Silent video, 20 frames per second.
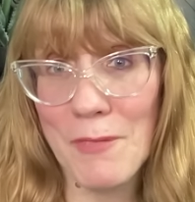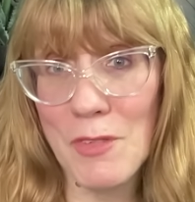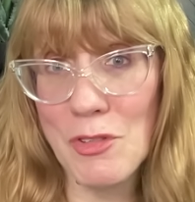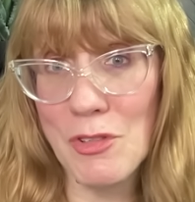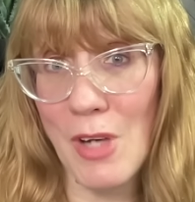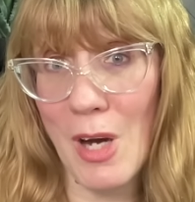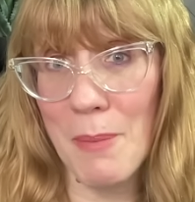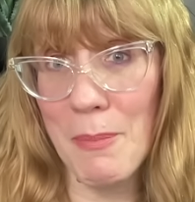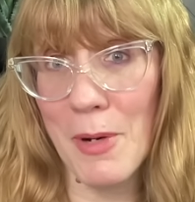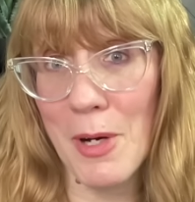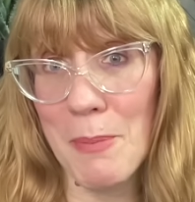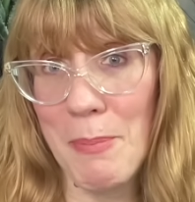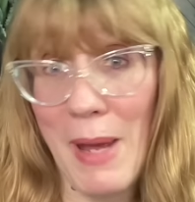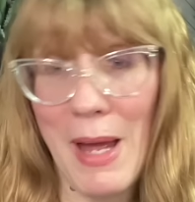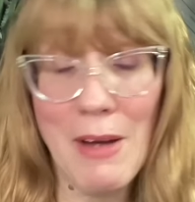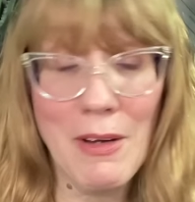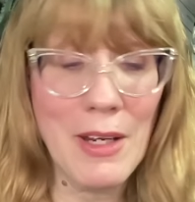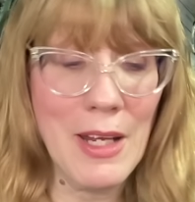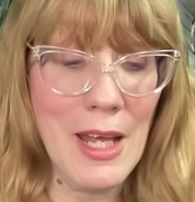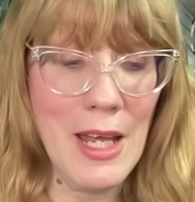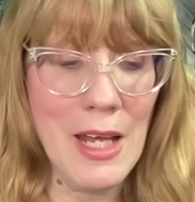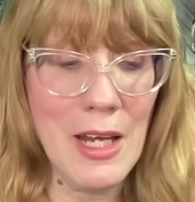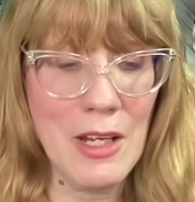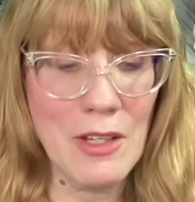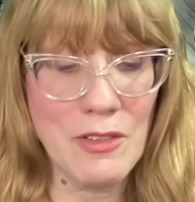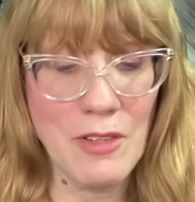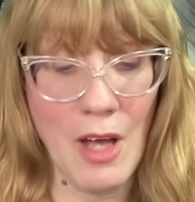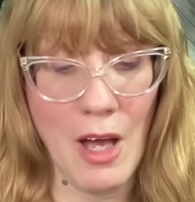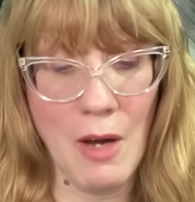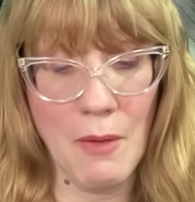Strawberry Pound Cake
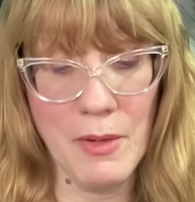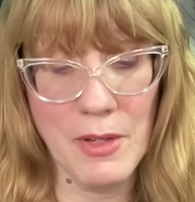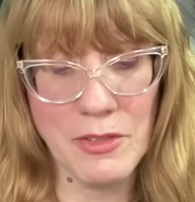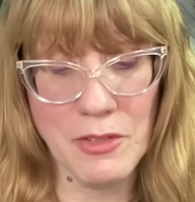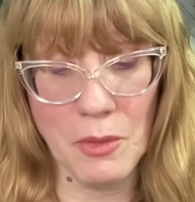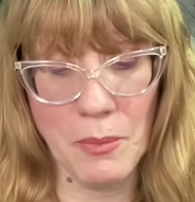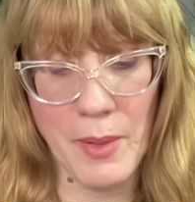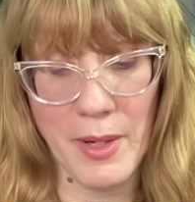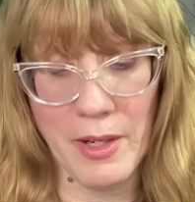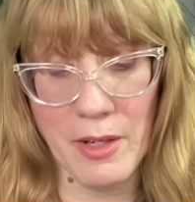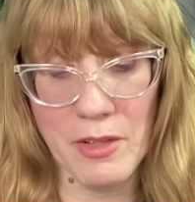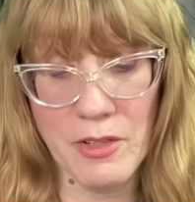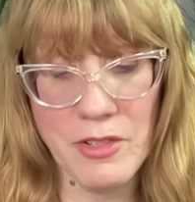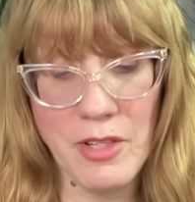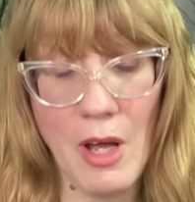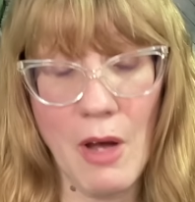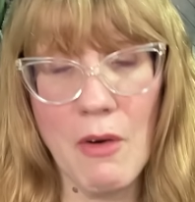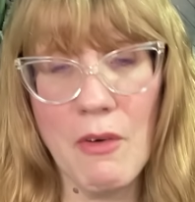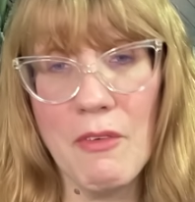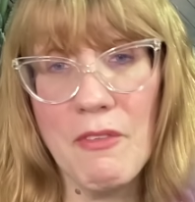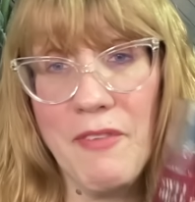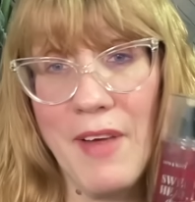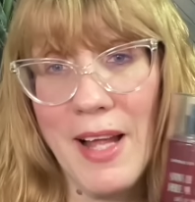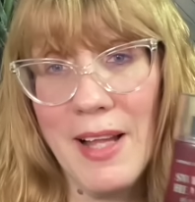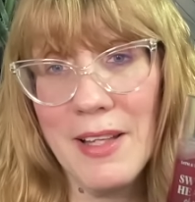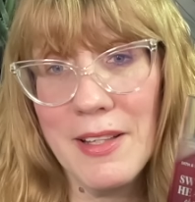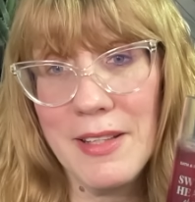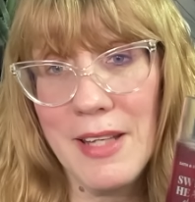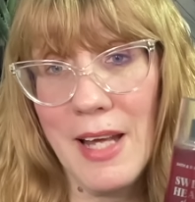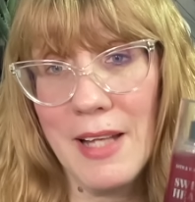is always a winner. So
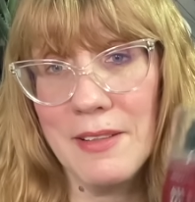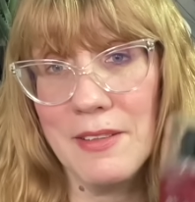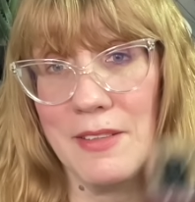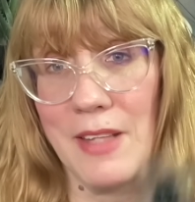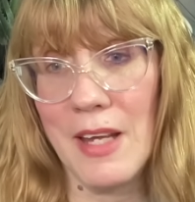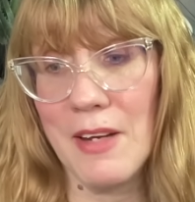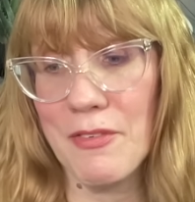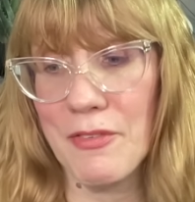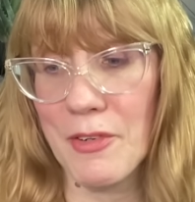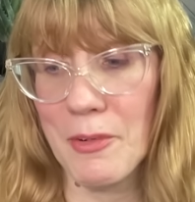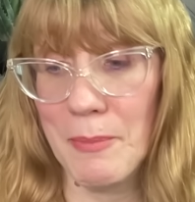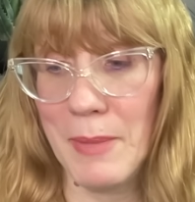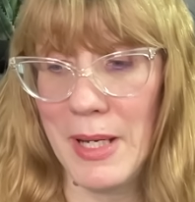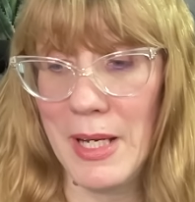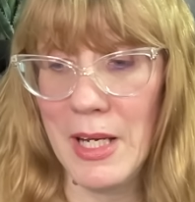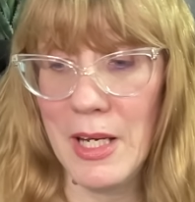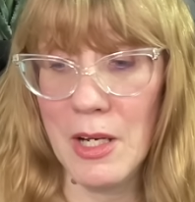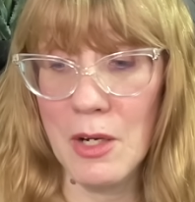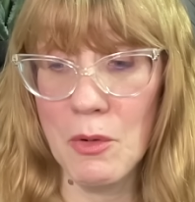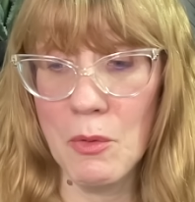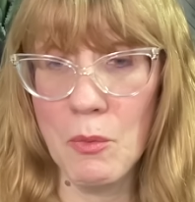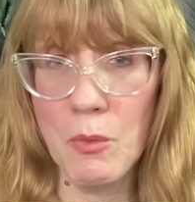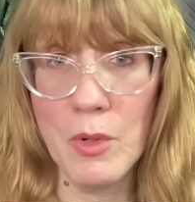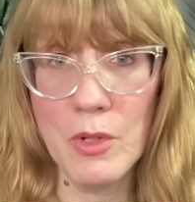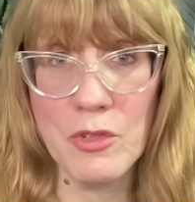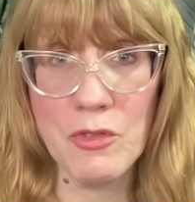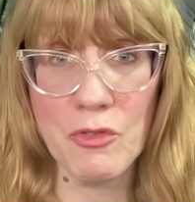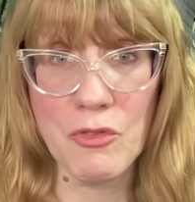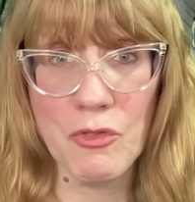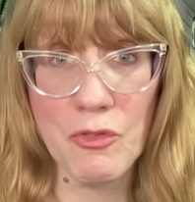Valentine's Day for me
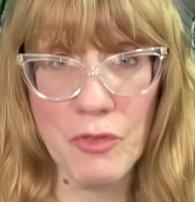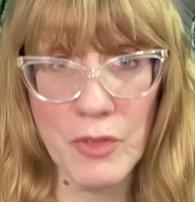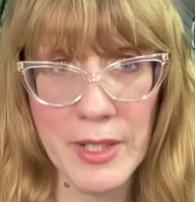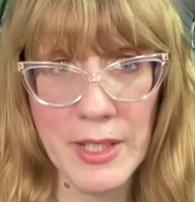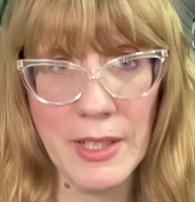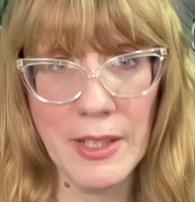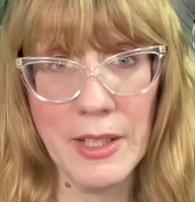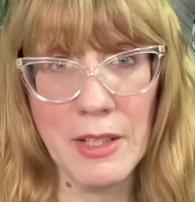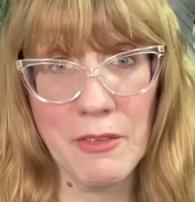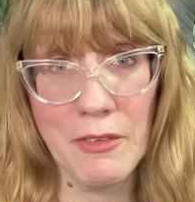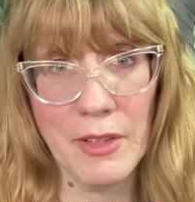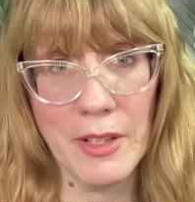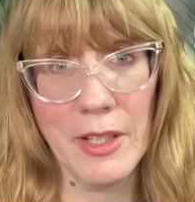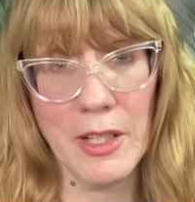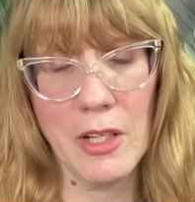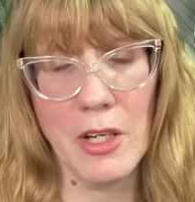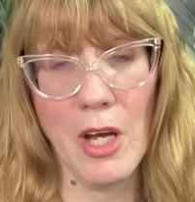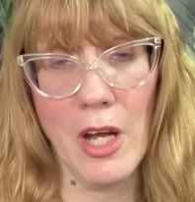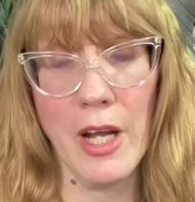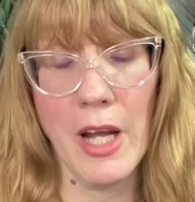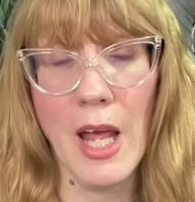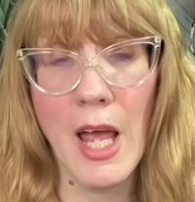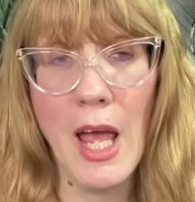was really, really good.